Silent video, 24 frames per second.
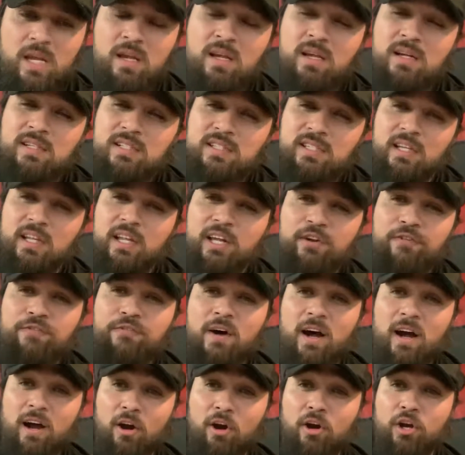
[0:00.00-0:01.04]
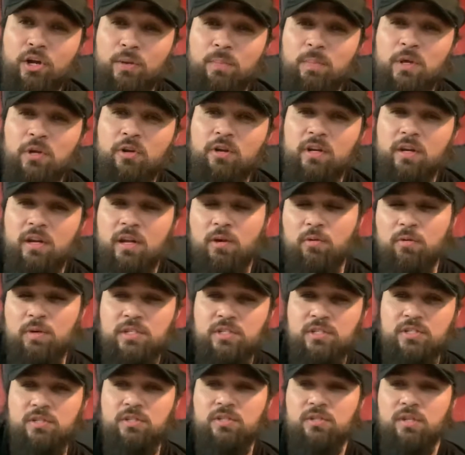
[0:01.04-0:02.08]
solidify our community,
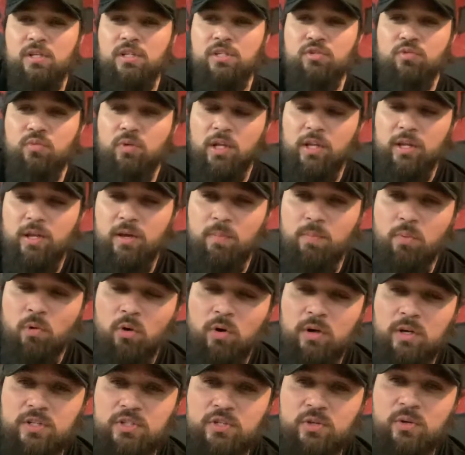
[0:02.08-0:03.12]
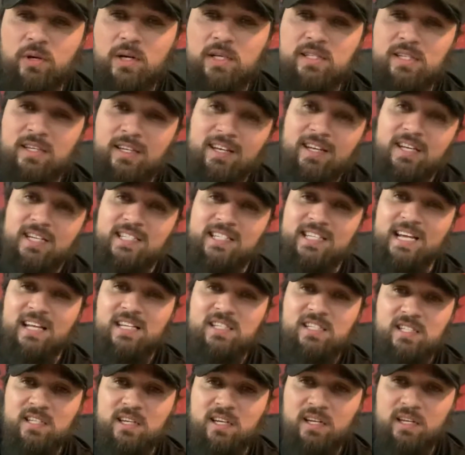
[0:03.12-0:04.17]
which is really important to us, and the
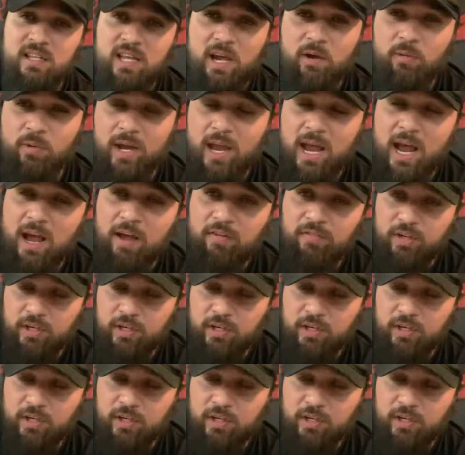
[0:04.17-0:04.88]
intensity that we have in